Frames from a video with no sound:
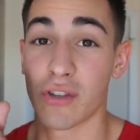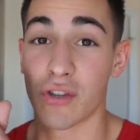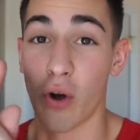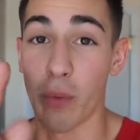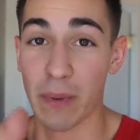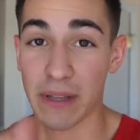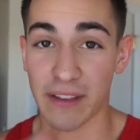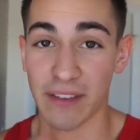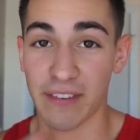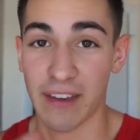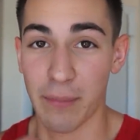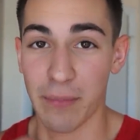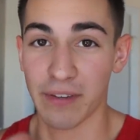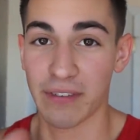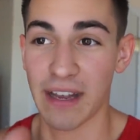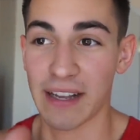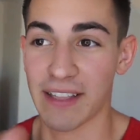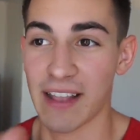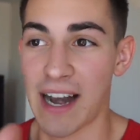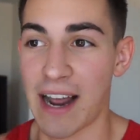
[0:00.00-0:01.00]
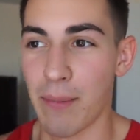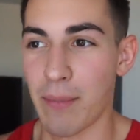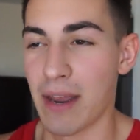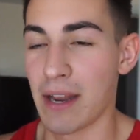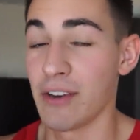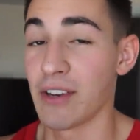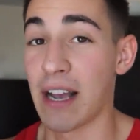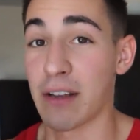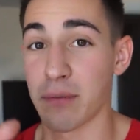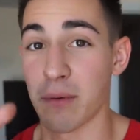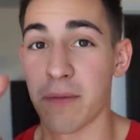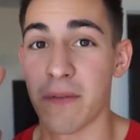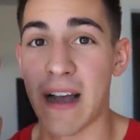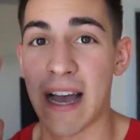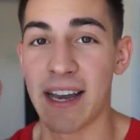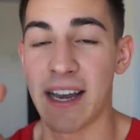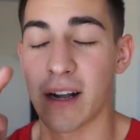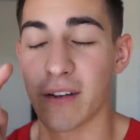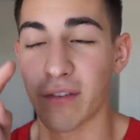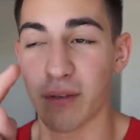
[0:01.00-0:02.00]
Don't make the same mistake that I made. You guys will
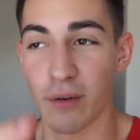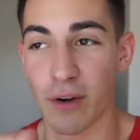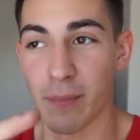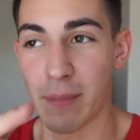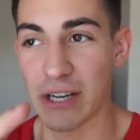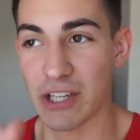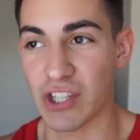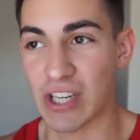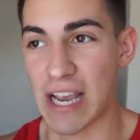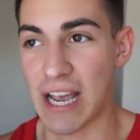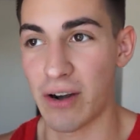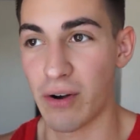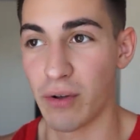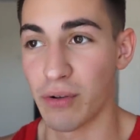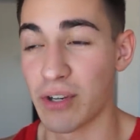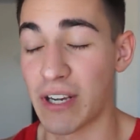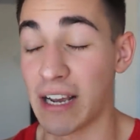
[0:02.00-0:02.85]
find out soon on my channel.